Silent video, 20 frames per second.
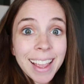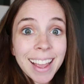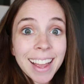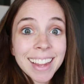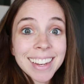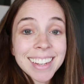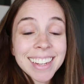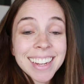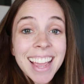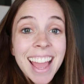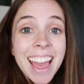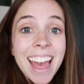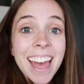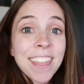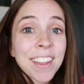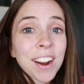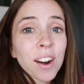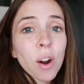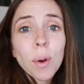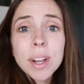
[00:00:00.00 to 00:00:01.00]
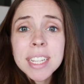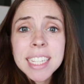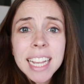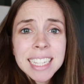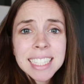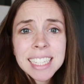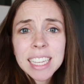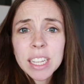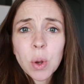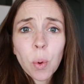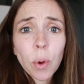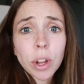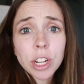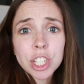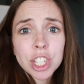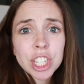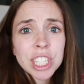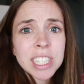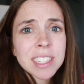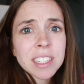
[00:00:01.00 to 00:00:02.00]
and they're always asking
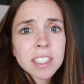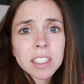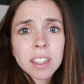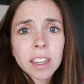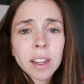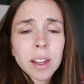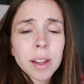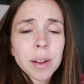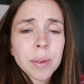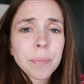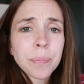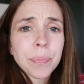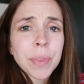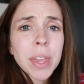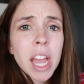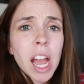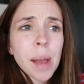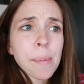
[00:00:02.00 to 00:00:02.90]
questions um,